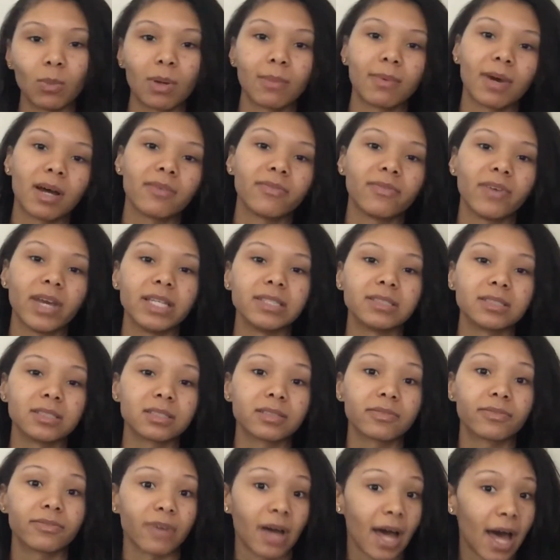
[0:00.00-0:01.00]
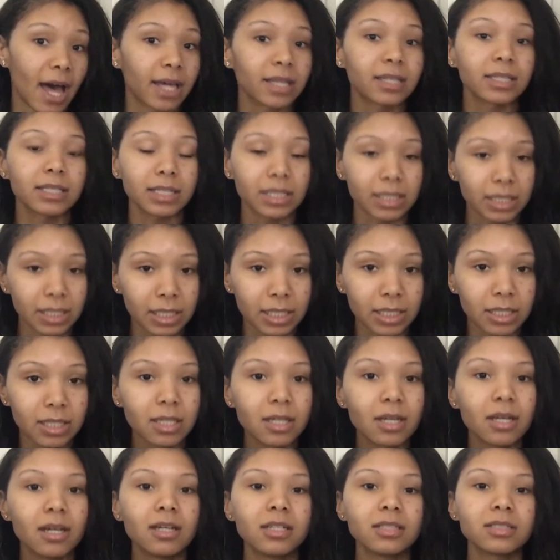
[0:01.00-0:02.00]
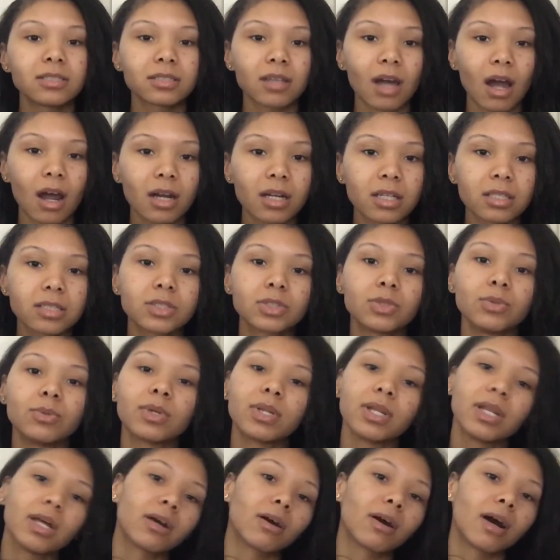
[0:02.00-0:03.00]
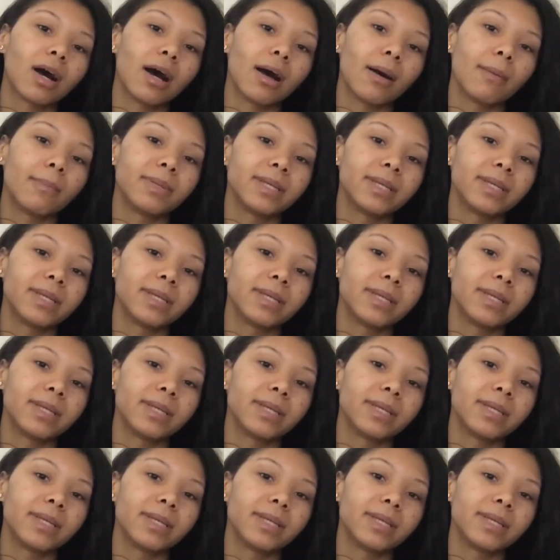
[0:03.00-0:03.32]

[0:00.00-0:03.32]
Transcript: where my face is finally starting to clear up.